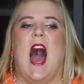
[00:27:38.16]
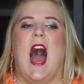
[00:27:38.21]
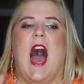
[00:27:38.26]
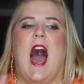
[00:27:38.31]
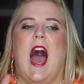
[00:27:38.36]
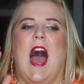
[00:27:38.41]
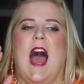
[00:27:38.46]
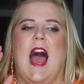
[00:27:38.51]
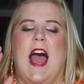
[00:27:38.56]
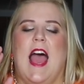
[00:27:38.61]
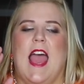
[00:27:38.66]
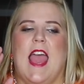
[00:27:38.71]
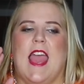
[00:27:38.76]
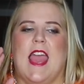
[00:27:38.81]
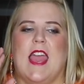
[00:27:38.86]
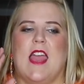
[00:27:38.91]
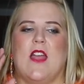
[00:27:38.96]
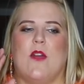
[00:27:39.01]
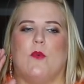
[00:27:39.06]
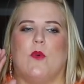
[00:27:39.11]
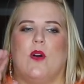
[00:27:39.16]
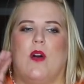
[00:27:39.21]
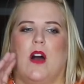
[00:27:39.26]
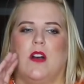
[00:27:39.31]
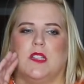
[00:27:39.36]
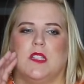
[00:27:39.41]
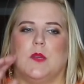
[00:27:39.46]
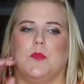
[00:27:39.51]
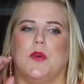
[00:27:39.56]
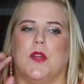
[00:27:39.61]
I will
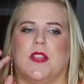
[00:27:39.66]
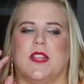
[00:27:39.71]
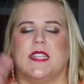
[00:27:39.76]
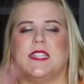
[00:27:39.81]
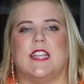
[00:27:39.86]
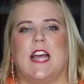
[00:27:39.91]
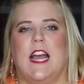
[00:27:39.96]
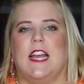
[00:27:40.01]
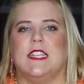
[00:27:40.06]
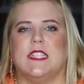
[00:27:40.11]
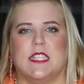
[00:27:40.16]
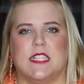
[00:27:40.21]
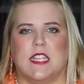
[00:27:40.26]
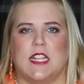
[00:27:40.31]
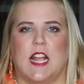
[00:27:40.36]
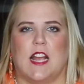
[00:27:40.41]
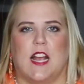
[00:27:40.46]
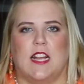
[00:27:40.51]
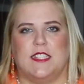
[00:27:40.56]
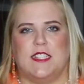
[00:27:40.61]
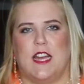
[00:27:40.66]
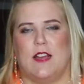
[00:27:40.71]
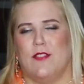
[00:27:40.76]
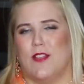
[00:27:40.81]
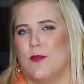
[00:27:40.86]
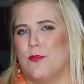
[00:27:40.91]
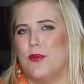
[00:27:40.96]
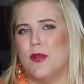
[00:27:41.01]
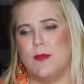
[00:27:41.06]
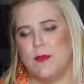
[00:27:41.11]
also put the sizes that I got down
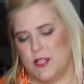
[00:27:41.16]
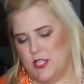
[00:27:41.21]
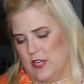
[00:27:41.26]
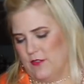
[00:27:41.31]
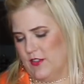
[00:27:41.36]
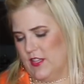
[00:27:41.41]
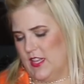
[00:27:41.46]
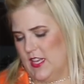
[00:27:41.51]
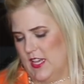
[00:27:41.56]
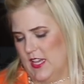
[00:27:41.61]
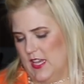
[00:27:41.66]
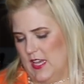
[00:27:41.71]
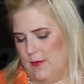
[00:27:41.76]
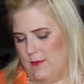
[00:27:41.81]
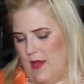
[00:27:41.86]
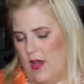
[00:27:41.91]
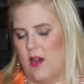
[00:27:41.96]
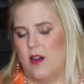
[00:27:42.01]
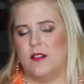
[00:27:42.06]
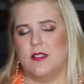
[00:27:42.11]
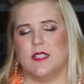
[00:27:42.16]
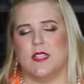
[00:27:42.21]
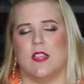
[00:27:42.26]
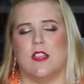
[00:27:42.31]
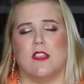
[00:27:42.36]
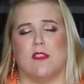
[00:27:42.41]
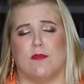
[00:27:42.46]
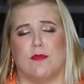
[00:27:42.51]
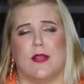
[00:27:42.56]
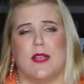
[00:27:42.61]
there. Pretty much everything in my haul is a
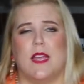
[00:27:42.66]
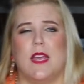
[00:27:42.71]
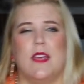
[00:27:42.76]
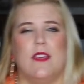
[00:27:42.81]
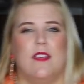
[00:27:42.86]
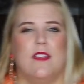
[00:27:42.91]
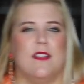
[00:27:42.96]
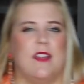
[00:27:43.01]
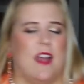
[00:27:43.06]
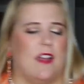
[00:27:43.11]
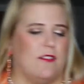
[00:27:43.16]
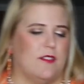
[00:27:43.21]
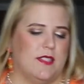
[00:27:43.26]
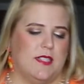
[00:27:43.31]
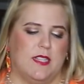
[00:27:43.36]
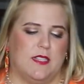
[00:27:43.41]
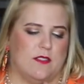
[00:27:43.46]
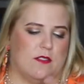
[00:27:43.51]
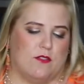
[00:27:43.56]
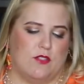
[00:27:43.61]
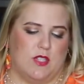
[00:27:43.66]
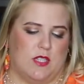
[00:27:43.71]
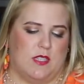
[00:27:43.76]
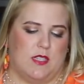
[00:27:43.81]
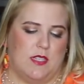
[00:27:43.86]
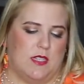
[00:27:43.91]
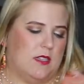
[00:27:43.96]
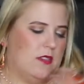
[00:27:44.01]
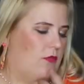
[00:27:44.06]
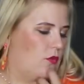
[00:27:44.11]
3. The necklaces are
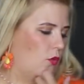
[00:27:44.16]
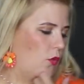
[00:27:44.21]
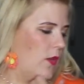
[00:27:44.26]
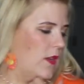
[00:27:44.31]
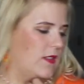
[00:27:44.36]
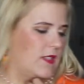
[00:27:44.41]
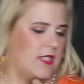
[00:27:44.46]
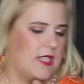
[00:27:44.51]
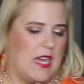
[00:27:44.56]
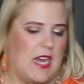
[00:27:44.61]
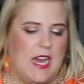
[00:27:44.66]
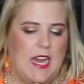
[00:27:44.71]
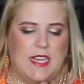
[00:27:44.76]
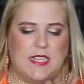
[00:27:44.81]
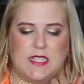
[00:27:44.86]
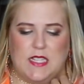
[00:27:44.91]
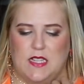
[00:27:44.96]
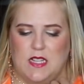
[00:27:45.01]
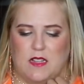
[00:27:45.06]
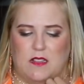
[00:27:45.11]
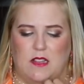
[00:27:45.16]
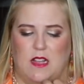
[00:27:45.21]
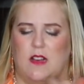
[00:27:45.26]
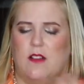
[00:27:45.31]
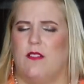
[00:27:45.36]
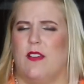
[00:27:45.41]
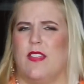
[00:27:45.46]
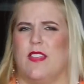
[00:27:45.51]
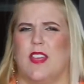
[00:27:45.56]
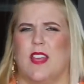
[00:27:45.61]
just one size, and the
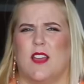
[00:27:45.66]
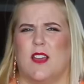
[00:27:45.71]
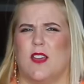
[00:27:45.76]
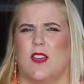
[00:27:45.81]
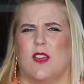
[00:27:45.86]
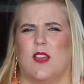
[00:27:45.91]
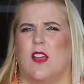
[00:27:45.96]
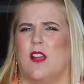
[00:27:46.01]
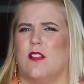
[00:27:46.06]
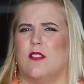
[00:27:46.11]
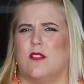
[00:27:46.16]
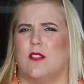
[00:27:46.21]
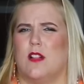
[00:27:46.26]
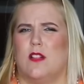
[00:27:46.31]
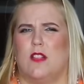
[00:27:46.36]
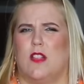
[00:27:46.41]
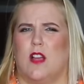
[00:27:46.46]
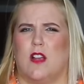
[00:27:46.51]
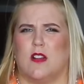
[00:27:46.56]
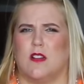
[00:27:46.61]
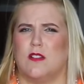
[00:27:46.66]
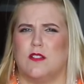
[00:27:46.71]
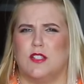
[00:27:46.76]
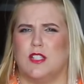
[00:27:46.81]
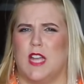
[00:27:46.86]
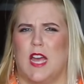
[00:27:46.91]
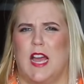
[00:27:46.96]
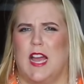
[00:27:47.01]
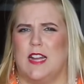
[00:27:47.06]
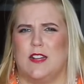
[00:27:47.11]
glove, I think, are the
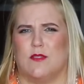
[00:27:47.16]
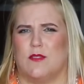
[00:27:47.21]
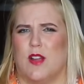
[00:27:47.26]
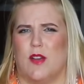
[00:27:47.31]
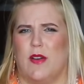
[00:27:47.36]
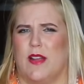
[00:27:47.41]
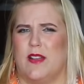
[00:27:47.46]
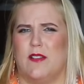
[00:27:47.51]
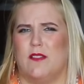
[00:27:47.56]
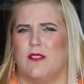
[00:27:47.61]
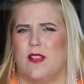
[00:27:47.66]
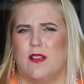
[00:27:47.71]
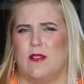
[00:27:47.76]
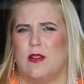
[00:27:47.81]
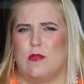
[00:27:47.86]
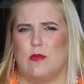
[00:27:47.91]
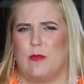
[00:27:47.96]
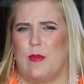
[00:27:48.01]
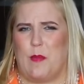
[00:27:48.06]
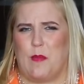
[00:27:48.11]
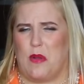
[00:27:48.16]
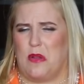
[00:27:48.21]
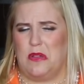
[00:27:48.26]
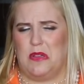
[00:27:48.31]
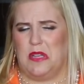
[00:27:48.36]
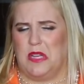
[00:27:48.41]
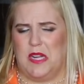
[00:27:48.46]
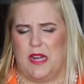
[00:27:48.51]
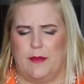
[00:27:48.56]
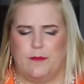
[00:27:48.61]
large. I don't know. I don't remember. I'll
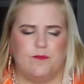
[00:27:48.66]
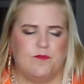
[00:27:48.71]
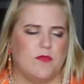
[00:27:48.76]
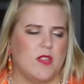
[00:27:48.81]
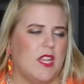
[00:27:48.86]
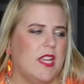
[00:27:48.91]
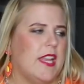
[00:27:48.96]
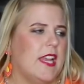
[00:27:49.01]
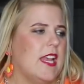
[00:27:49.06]
look it up.